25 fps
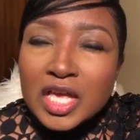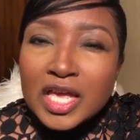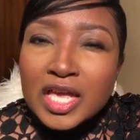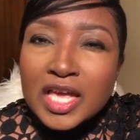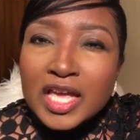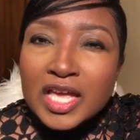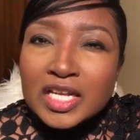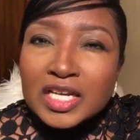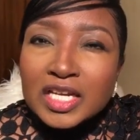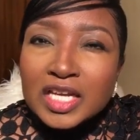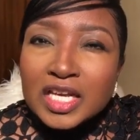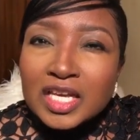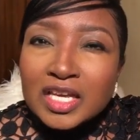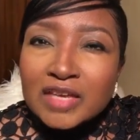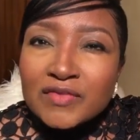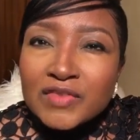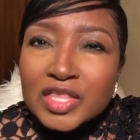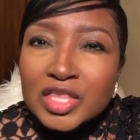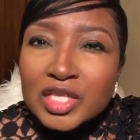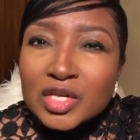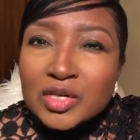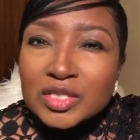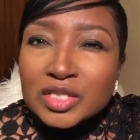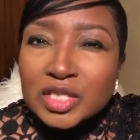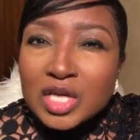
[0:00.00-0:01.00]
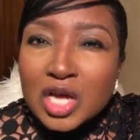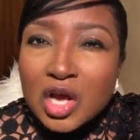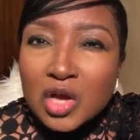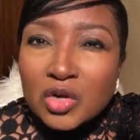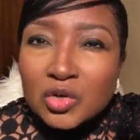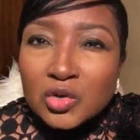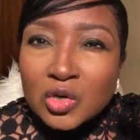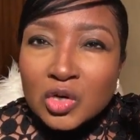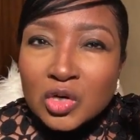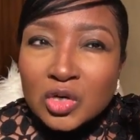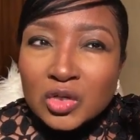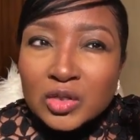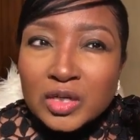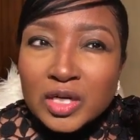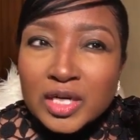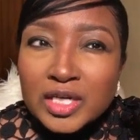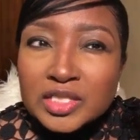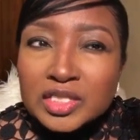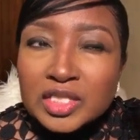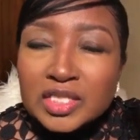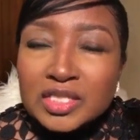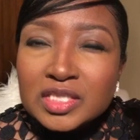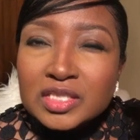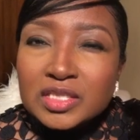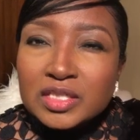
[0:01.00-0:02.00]
And even though it's called Coral
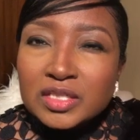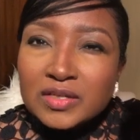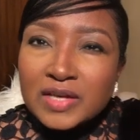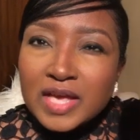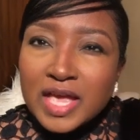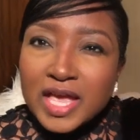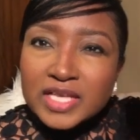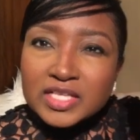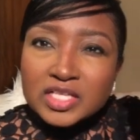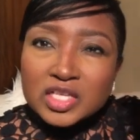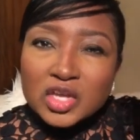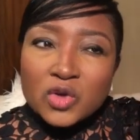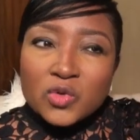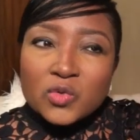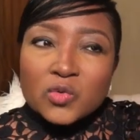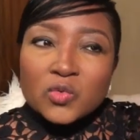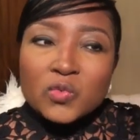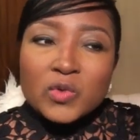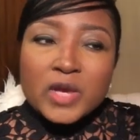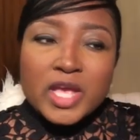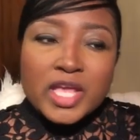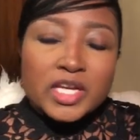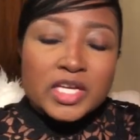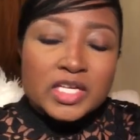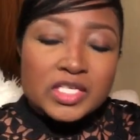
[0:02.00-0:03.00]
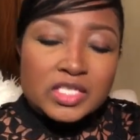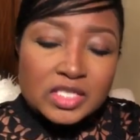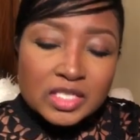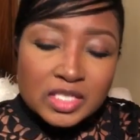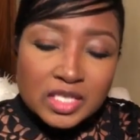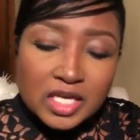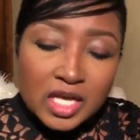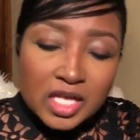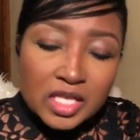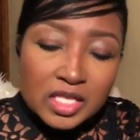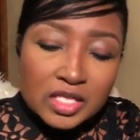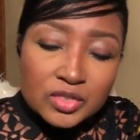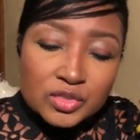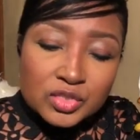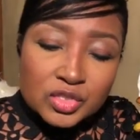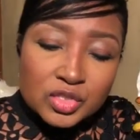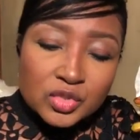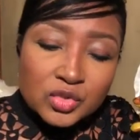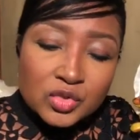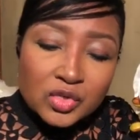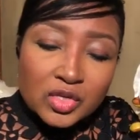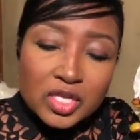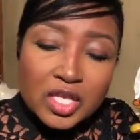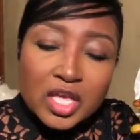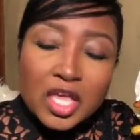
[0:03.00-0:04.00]
Crush, it still has a reddish color
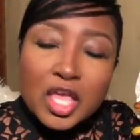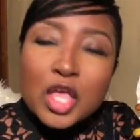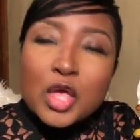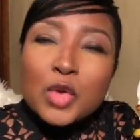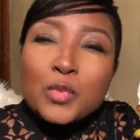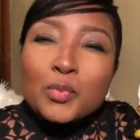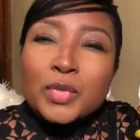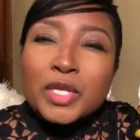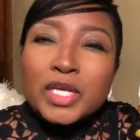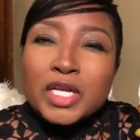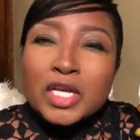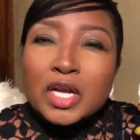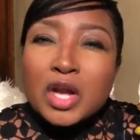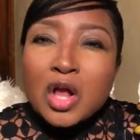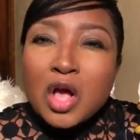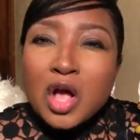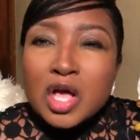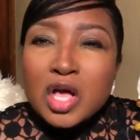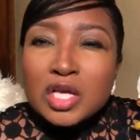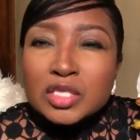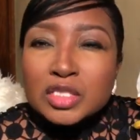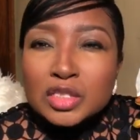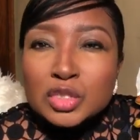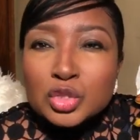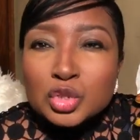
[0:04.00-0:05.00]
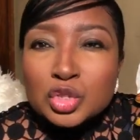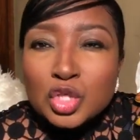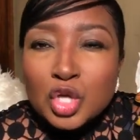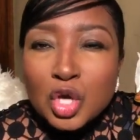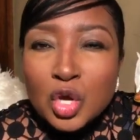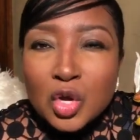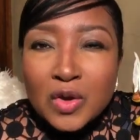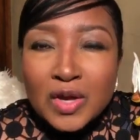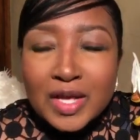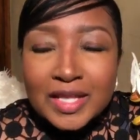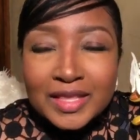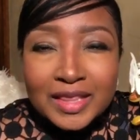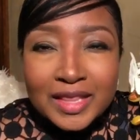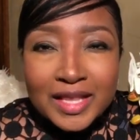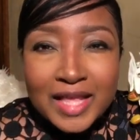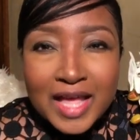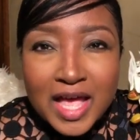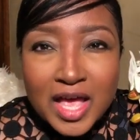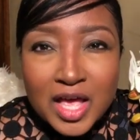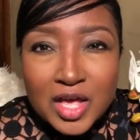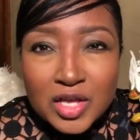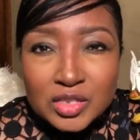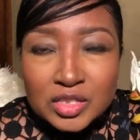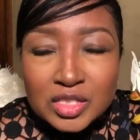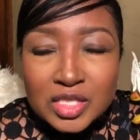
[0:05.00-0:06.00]
to it. But it also
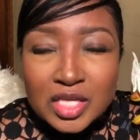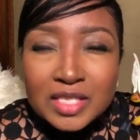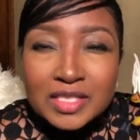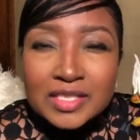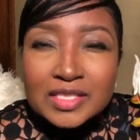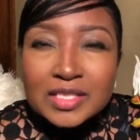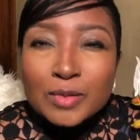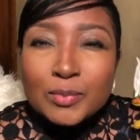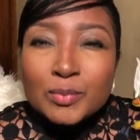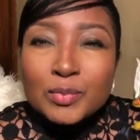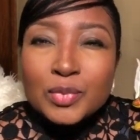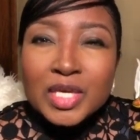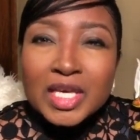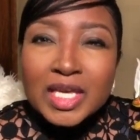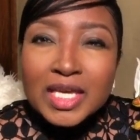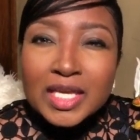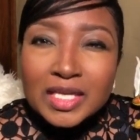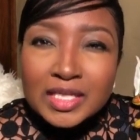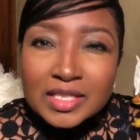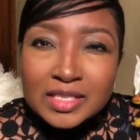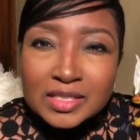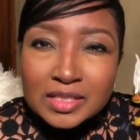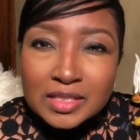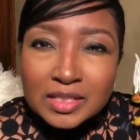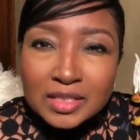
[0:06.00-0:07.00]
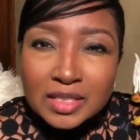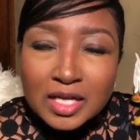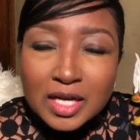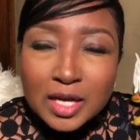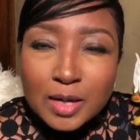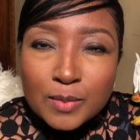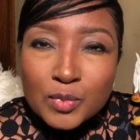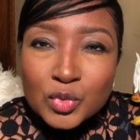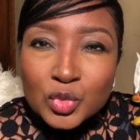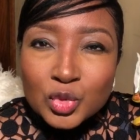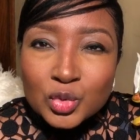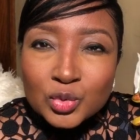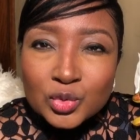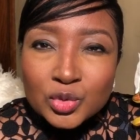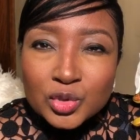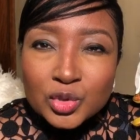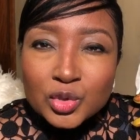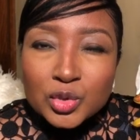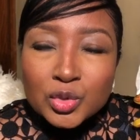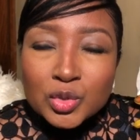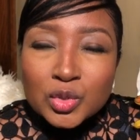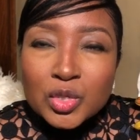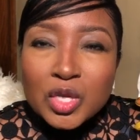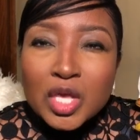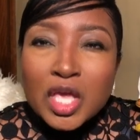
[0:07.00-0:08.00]
allows some pinks to come
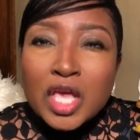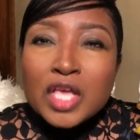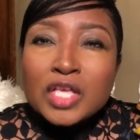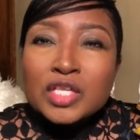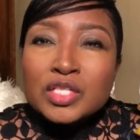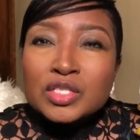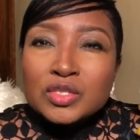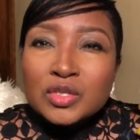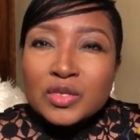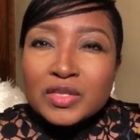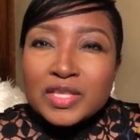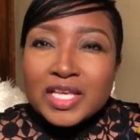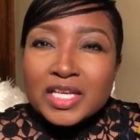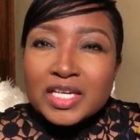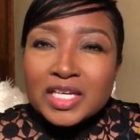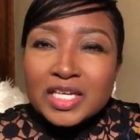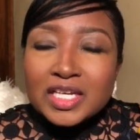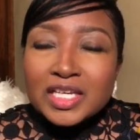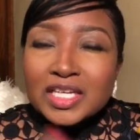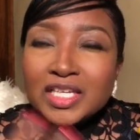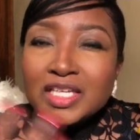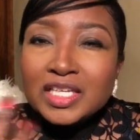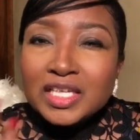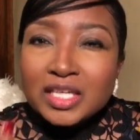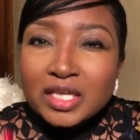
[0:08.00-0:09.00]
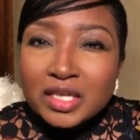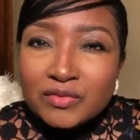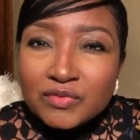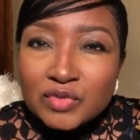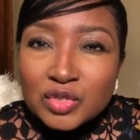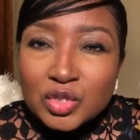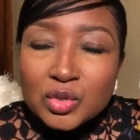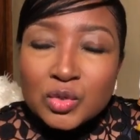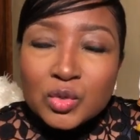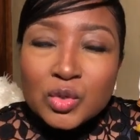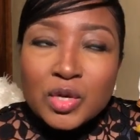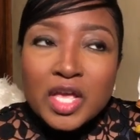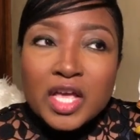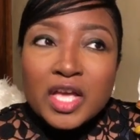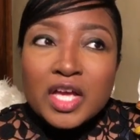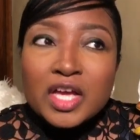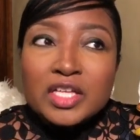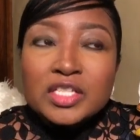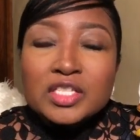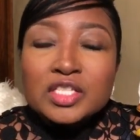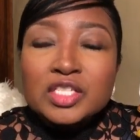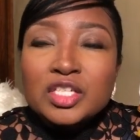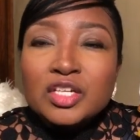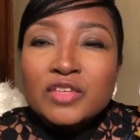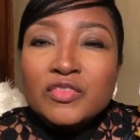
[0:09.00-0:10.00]
through so that it can give you a
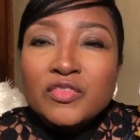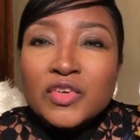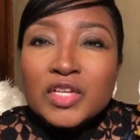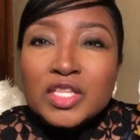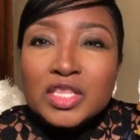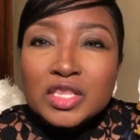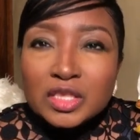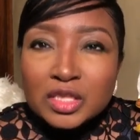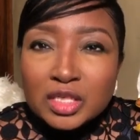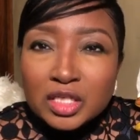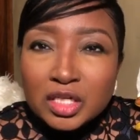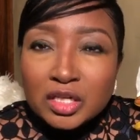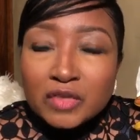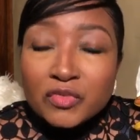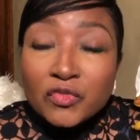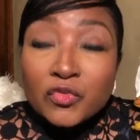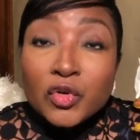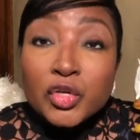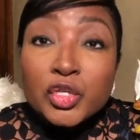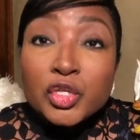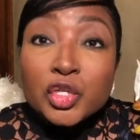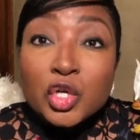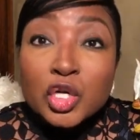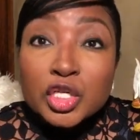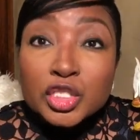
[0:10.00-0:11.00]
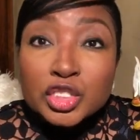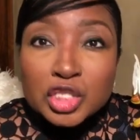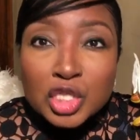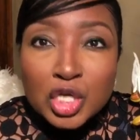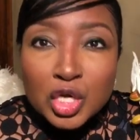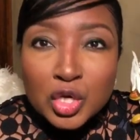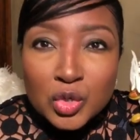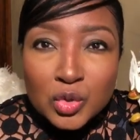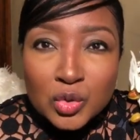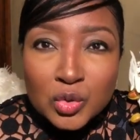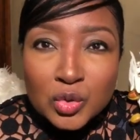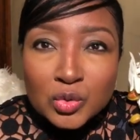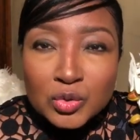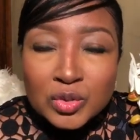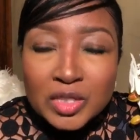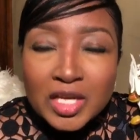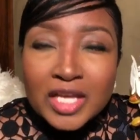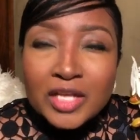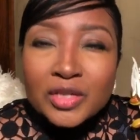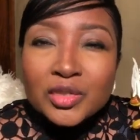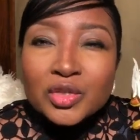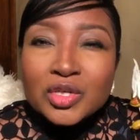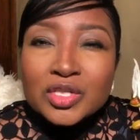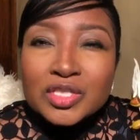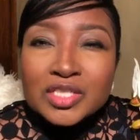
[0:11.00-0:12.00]
different look for your tone,
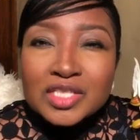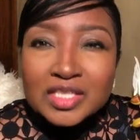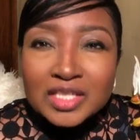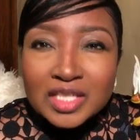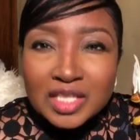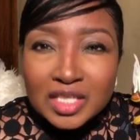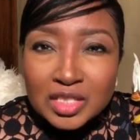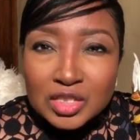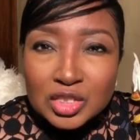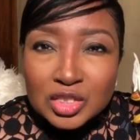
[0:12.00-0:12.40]
your skin